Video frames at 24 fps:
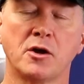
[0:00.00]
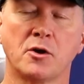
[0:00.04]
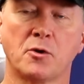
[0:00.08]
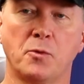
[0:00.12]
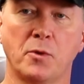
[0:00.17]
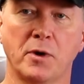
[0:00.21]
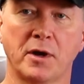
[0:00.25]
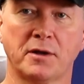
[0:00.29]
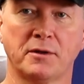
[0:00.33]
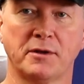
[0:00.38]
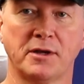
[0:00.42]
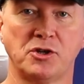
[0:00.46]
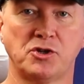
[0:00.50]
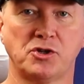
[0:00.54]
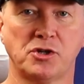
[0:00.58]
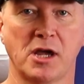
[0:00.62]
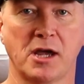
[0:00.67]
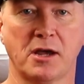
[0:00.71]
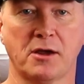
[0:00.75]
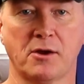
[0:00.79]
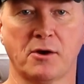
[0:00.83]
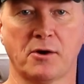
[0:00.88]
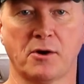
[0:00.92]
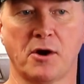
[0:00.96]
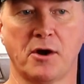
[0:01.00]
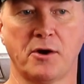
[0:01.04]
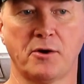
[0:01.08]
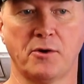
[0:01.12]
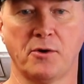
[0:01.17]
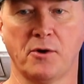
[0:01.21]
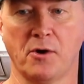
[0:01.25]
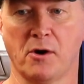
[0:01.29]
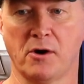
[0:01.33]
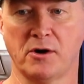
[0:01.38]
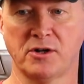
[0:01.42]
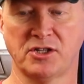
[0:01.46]
Quickly check your
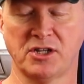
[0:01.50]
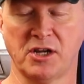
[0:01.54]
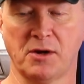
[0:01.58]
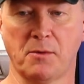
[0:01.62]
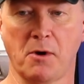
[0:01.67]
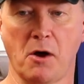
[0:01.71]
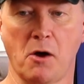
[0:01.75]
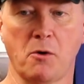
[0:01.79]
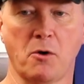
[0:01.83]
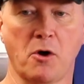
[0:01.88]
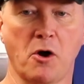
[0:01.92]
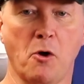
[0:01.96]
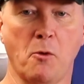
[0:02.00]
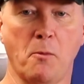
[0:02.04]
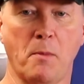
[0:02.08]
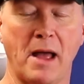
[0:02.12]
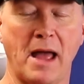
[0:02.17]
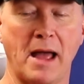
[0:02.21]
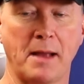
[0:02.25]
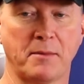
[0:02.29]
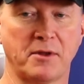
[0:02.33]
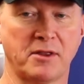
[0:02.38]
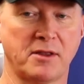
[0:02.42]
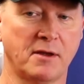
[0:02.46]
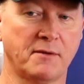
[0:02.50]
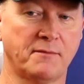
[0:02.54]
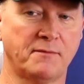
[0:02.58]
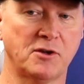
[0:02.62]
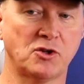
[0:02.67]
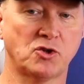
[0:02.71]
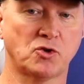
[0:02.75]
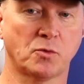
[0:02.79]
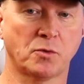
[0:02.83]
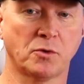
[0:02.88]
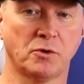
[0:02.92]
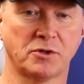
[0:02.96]
100-yard zero, go back, but the
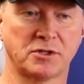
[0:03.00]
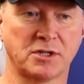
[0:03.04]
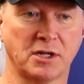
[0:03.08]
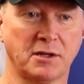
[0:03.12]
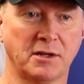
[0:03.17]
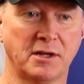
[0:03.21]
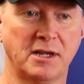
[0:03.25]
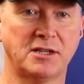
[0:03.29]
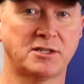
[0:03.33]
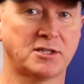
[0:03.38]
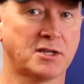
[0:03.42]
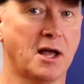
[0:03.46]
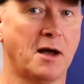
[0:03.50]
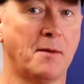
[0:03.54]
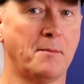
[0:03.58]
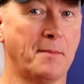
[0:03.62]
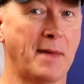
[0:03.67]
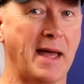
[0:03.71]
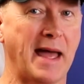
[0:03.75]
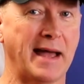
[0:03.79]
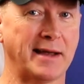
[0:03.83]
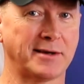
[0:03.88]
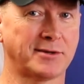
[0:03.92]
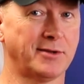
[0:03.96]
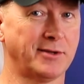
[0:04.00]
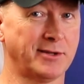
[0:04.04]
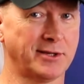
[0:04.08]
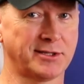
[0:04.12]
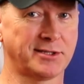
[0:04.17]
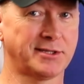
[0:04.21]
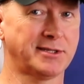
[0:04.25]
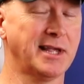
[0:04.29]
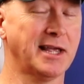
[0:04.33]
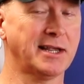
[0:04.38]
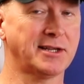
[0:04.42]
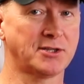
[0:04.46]
official rule is at least come back to the
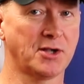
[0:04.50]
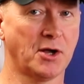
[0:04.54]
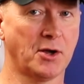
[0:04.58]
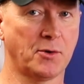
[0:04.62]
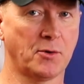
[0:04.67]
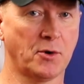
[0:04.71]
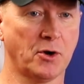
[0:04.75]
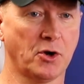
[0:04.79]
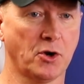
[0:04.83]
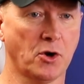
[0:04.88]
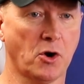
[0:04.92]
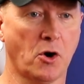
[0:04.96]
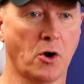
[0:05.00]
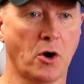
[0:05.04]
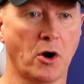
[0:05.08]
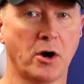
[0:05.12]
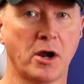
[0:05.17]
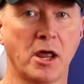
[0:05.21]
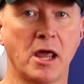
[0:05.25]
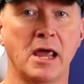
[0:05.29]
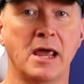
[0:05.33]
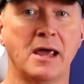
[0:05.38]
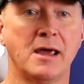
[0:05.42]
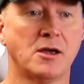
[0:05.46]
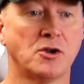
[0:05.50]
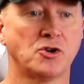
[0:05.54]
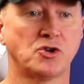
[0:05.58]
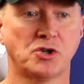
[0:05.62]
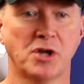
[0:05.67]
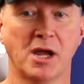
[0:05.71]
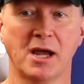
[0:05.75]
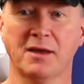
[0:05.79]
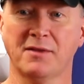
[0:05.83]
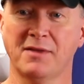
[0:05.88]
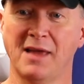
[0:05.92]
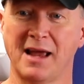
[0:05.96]
600-yard,
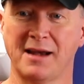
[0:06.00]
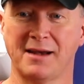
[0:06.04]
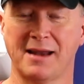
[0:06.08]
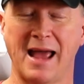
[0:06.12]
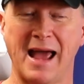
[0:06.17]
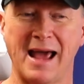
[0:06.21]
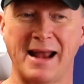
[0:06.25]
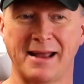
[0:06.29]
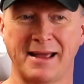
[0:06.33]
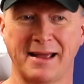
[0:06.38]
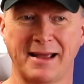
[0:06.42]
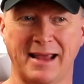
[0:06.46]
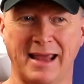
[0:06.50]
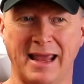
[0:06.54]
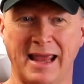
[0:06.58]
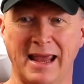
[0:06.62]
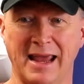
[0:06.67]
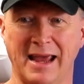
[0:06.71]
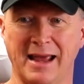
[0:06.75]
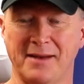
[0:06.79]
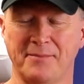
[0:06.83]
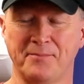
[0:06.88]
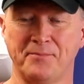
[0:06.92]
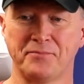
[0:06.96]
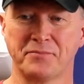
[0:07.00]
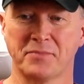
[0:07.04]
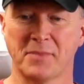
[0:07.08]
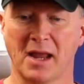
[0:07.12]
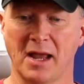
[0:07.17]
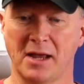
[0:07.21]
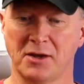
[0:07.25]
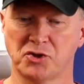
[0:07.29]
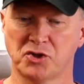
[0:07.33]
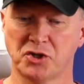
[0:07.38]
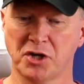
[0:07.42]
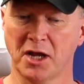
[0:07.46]
check that data again,
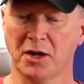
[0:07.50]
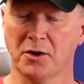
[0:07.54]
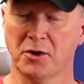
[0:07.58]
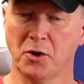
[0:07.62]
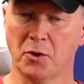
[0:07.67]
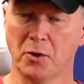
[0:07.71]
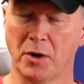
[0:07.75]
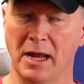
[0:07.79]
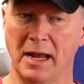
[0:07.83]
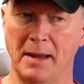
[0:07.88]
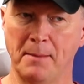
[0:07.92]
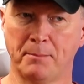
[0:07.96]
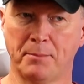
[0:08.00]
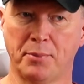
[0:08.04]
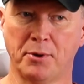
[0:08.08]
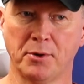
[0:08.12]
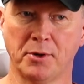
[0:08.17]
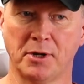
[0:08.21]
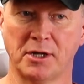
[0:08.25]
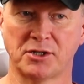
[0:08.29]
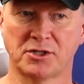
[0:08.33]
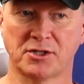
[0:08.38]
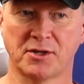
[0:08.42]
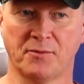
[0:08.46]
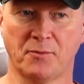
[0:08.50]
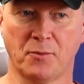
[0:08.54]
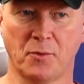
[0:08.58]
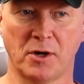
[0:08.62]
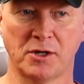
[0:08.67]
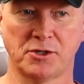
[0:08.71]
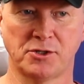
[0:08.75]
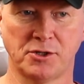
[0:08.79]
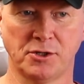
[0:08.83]
and check your inputs of